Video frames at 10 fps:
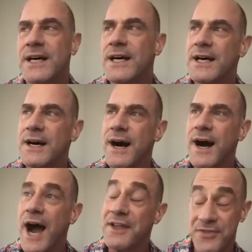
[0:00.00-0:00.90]
I
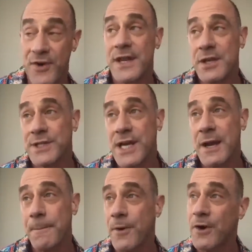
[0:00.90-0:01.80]
thought he was
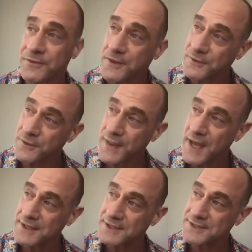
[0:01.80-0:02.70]
kind of perfect for
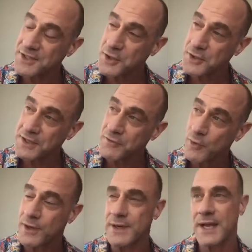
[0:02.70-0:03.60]
that, because, you know, you think of
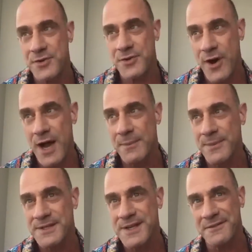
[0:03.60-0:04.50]
organized crime,
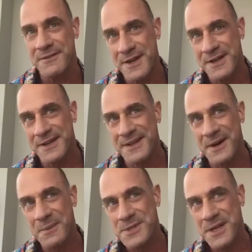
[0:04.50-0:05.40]
that's kind of
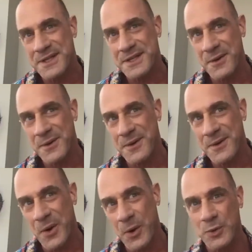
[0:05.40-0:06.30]
almost like, you know, an
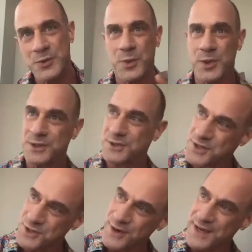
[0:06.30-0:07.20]
old world
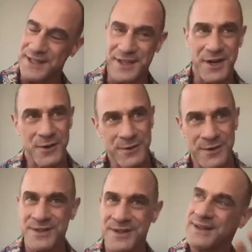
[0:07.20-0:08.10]
trait, you
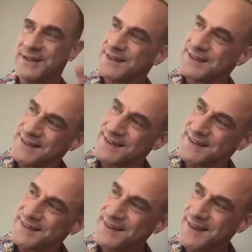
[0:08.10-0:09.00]
know,
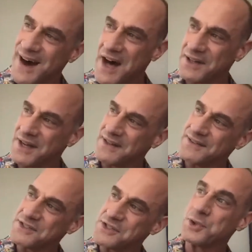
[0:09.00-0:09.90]
a la
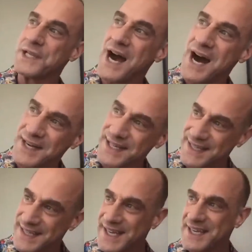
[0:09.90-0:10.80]
the
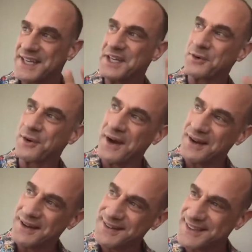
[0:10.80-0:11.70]
Giuliani
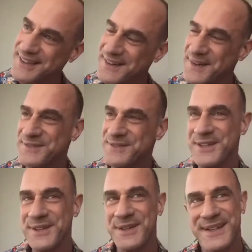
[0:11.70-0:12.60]
era, you know, of New
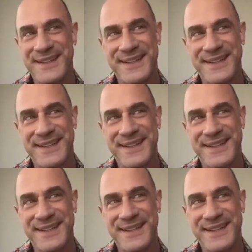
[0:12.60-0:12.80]
York.